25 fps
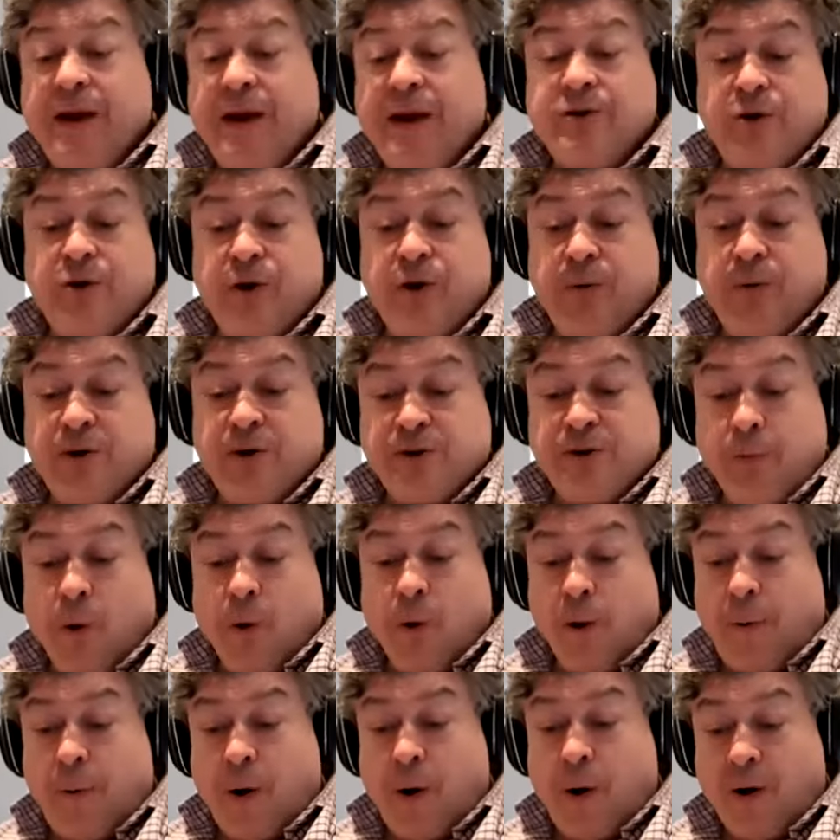to do with
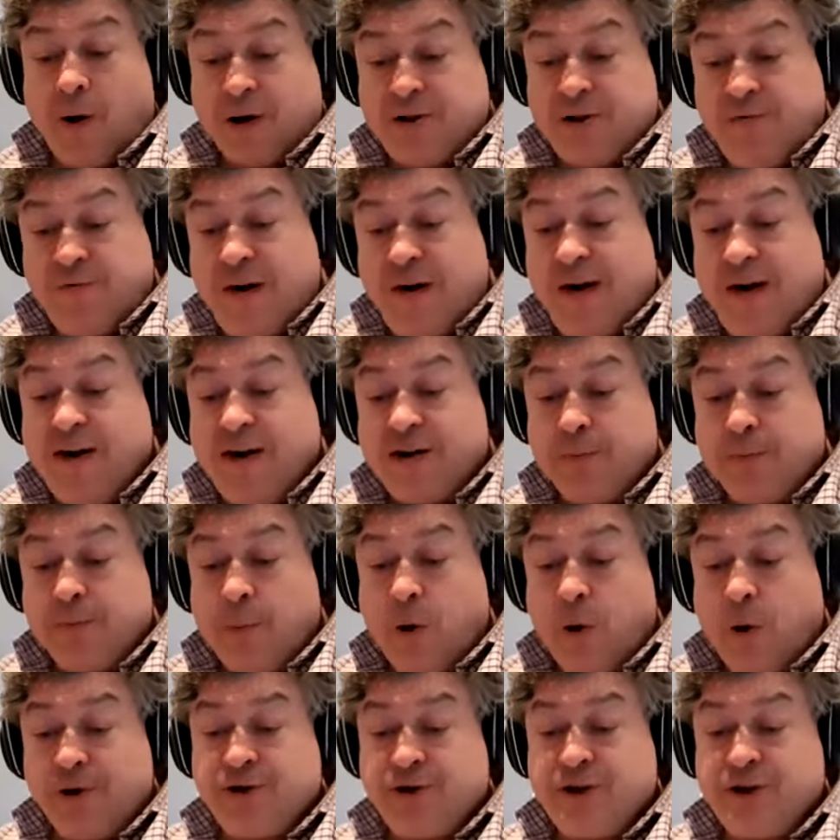smallpox, very
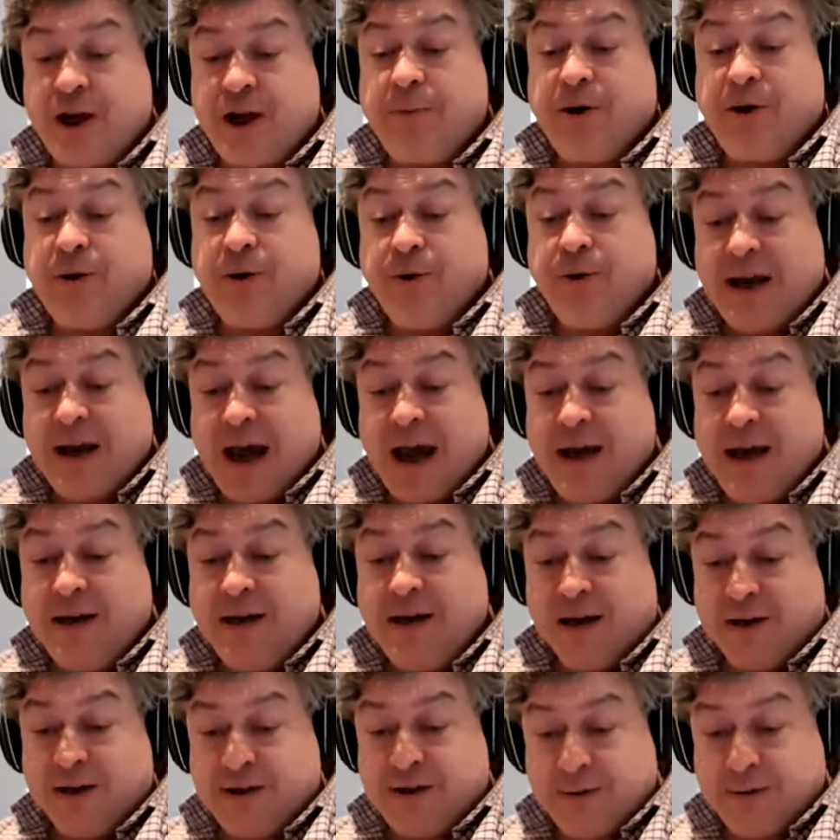small
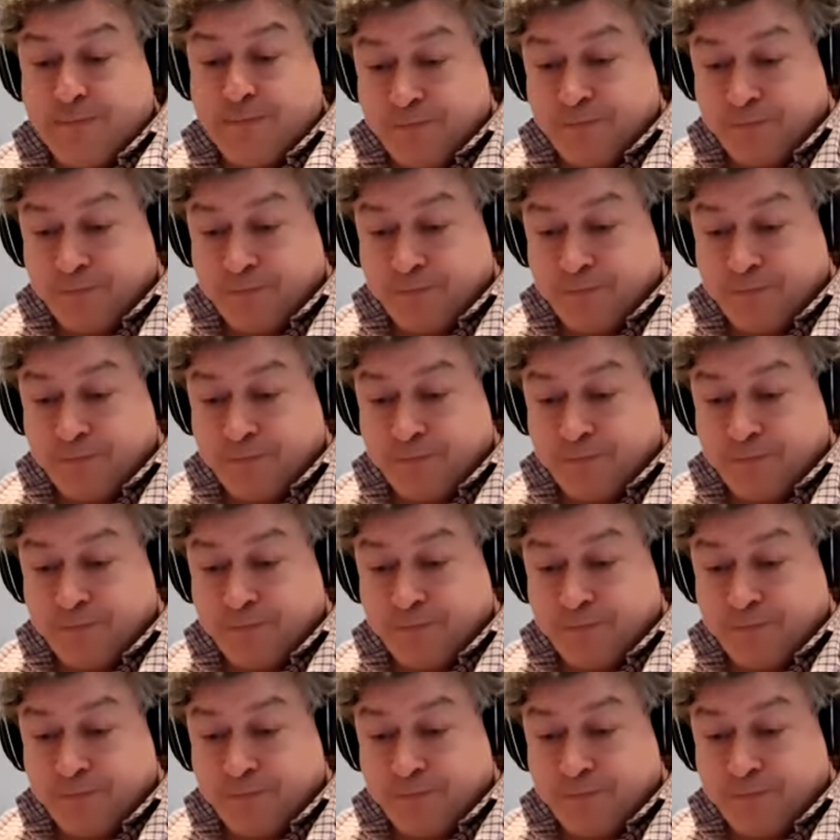subcutaneous.